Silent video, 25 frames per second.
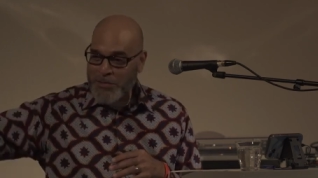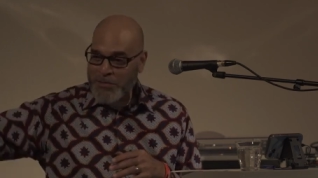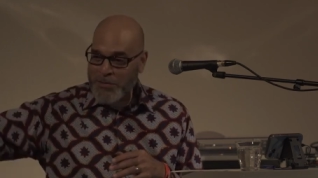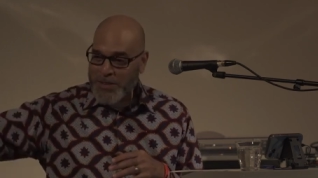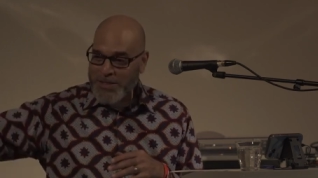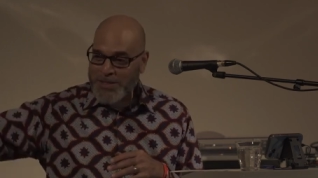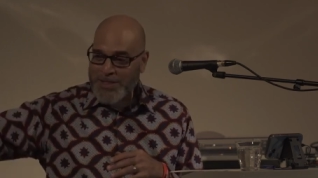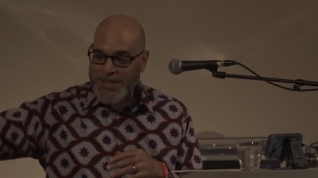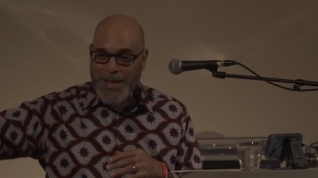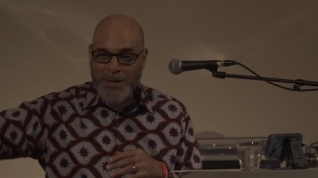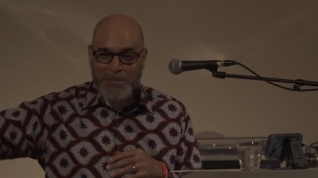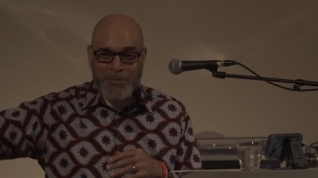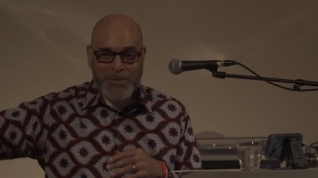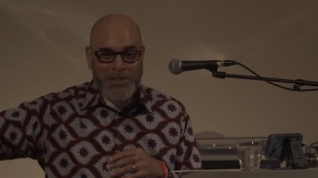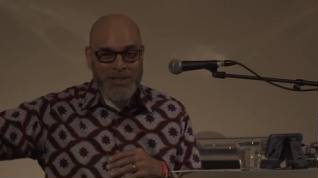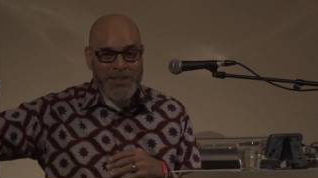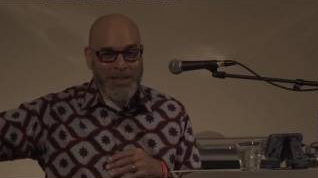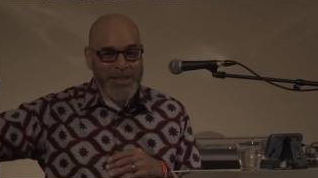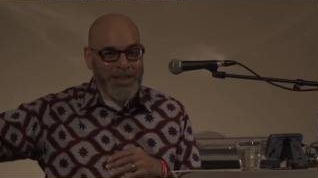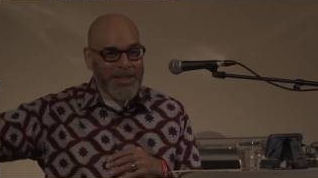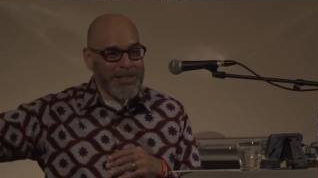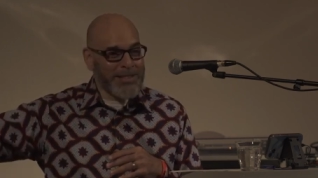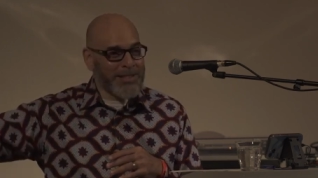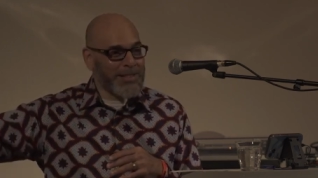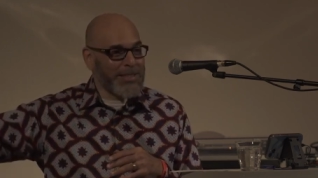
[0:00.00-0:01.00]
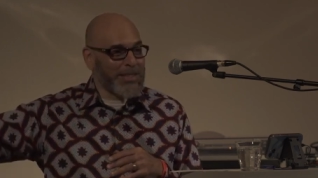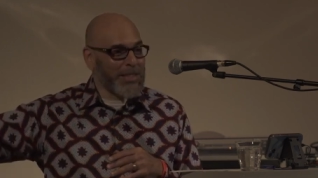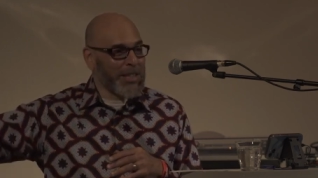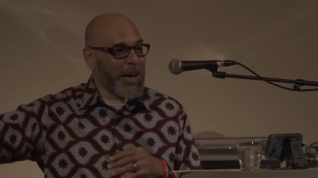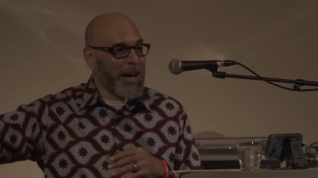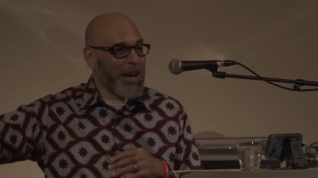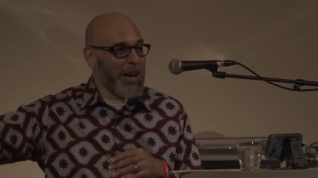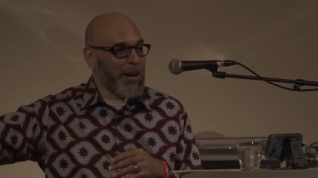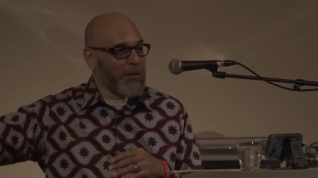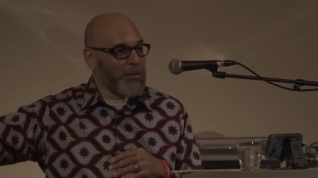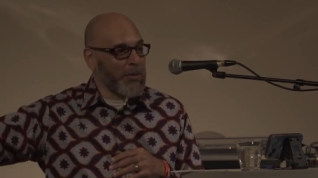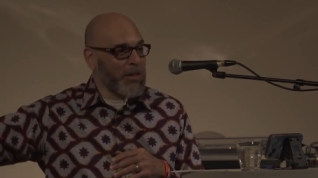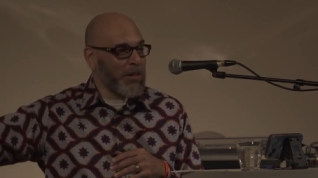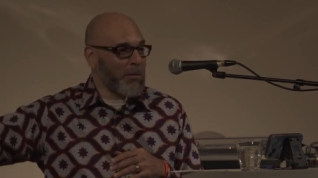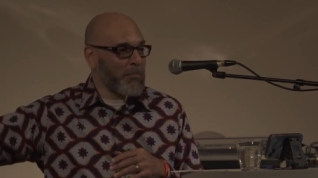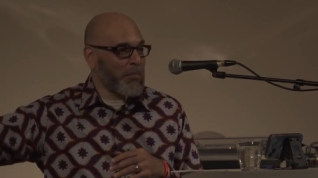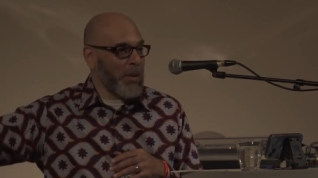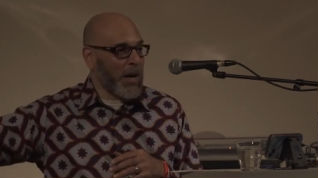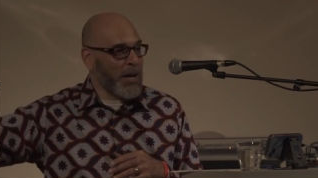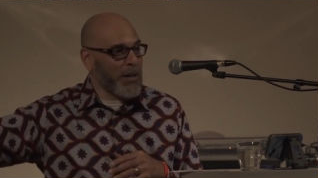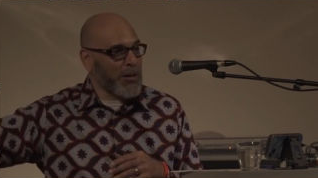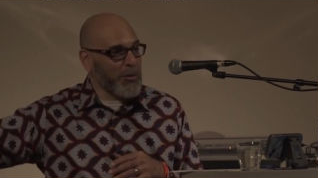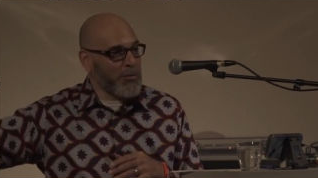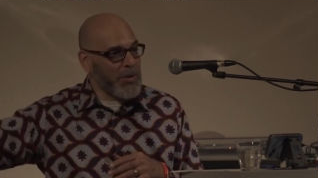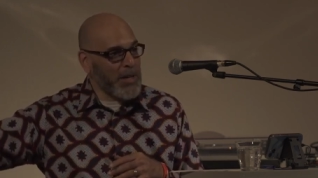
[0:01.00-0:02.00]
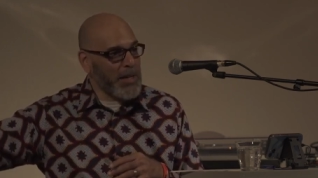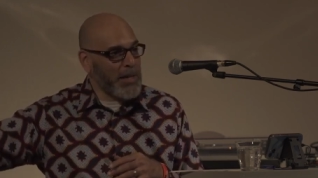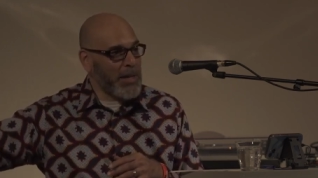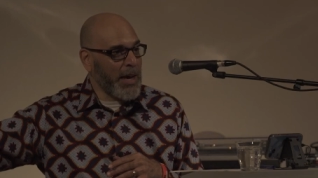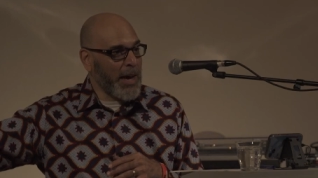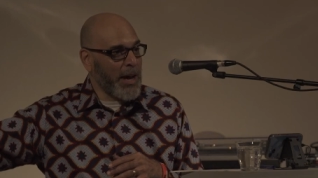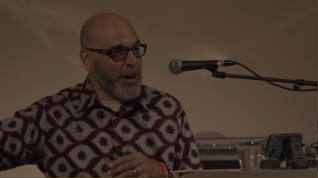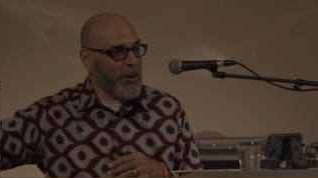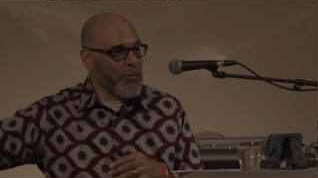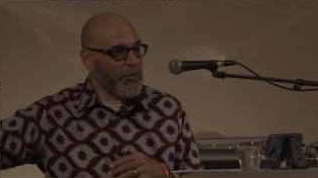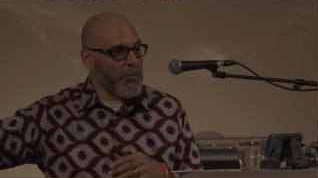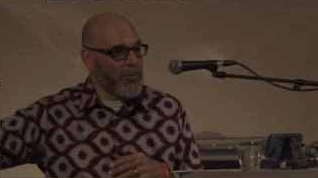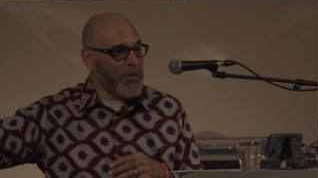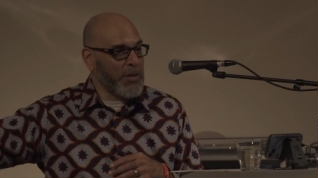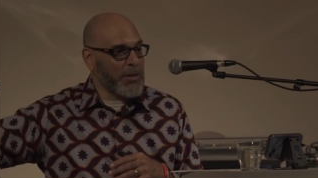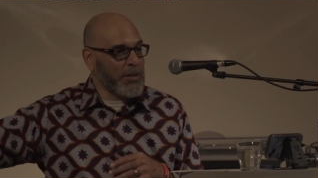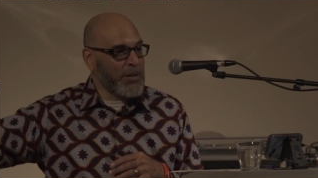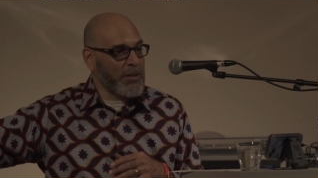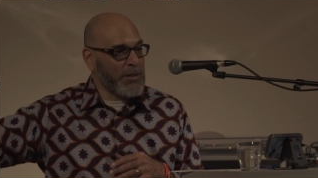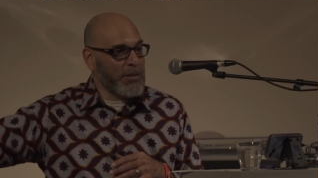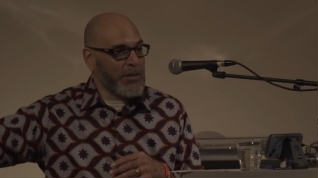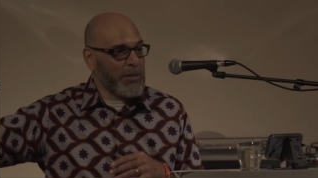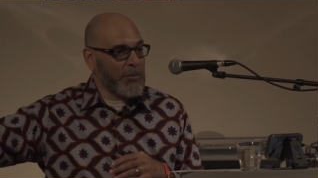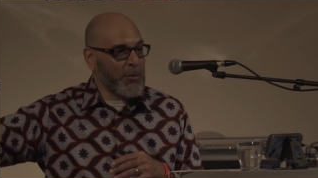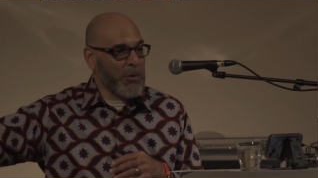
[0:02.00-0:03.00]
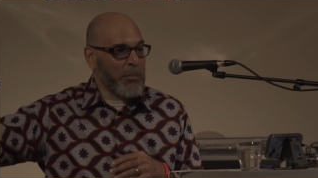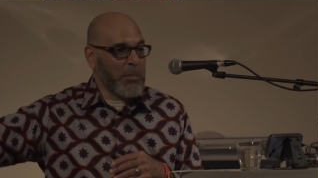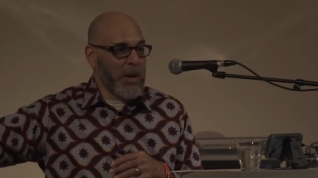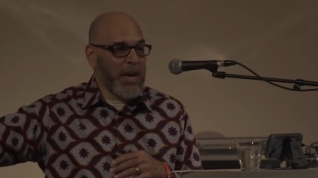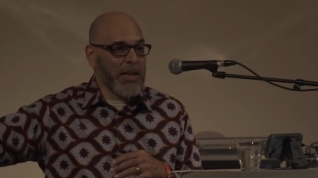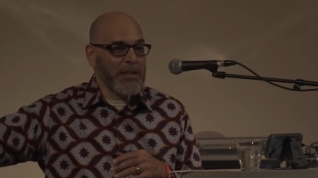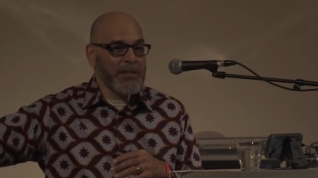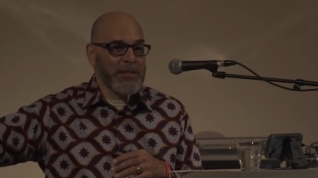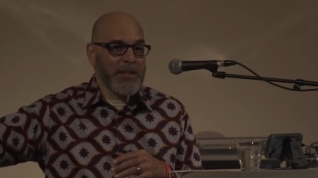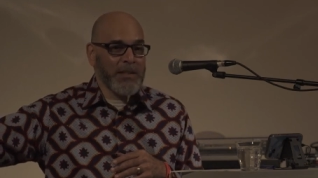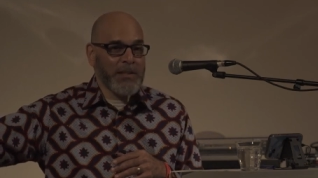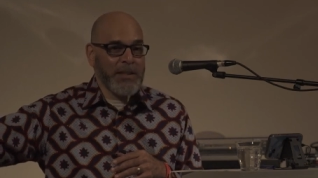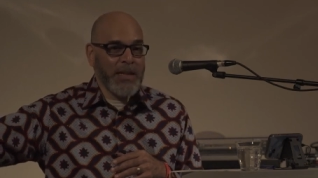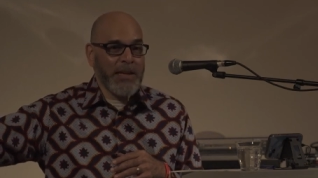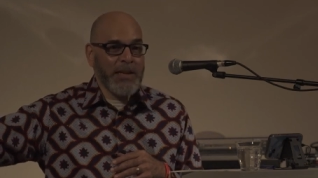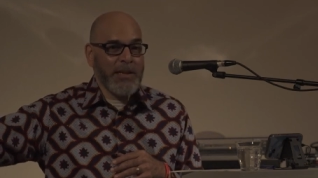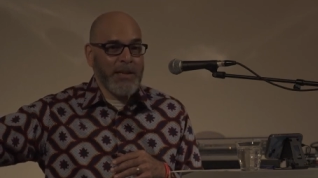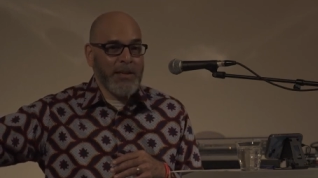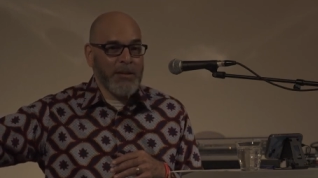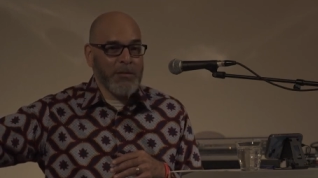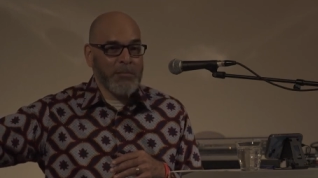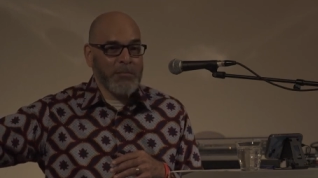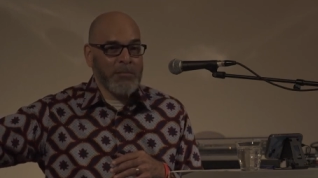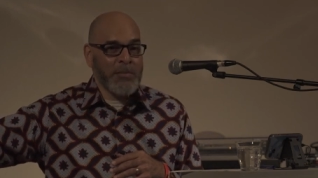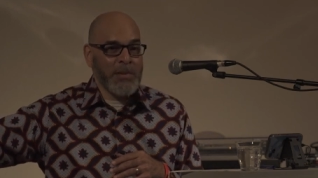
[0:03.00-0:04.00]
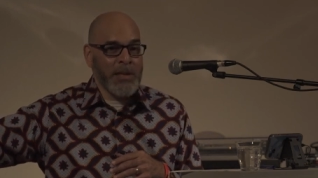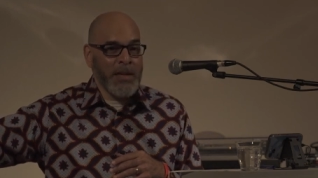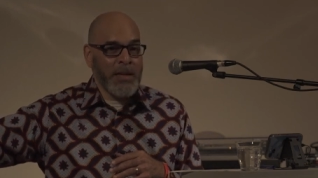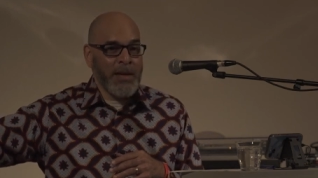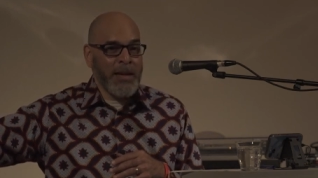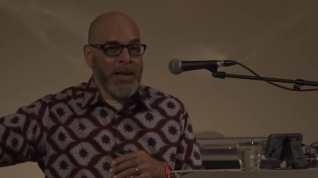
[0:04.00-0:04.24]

of this M C as a child in a ballerina outfit to to emasculate him,